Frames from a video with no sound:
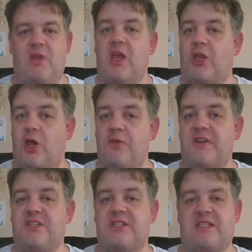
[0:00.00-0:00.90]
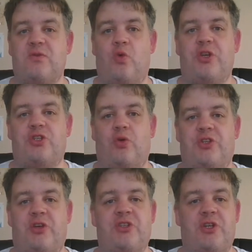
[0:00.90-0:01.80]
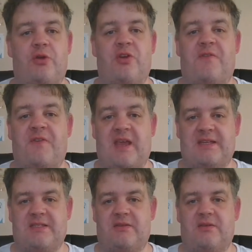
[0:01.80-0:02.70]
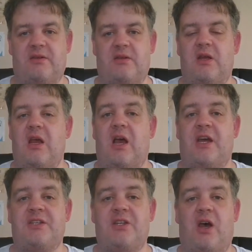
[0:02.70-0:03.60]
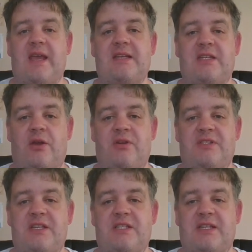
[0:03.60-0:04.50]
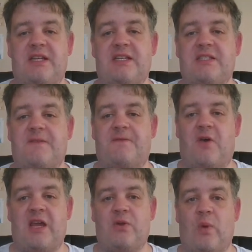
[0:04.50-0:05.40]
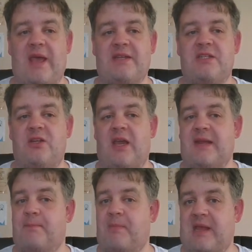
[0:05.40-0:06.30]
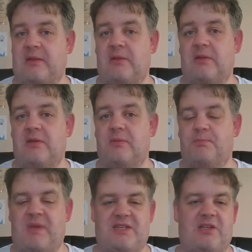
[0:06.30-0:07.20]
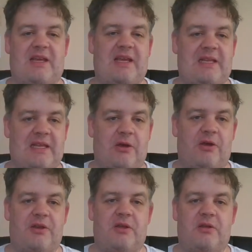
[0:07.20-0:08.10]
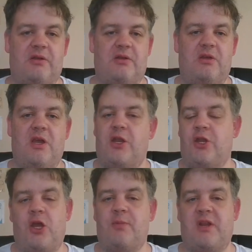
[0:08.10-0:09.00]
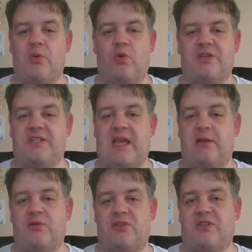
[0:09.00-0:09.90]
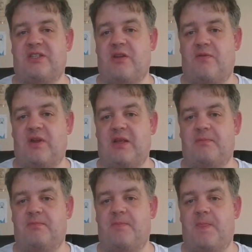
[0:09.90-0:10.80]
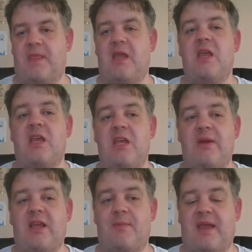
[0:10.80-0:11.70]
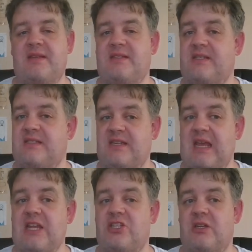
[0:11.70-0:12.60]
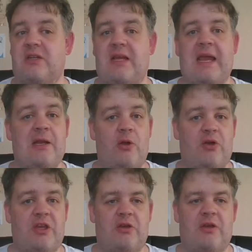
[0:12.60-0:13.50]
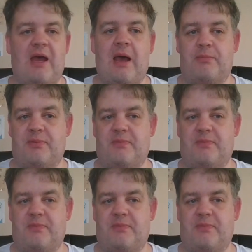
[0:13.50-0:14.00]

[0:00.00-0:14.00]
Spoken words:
Kovich doesn't want Georgiou to know her fate. A dying Terran's instinct is to find a way to die in battle, much like a Klingon. Nobody wants that loose on Discovery. He recommends sedation and locking her up.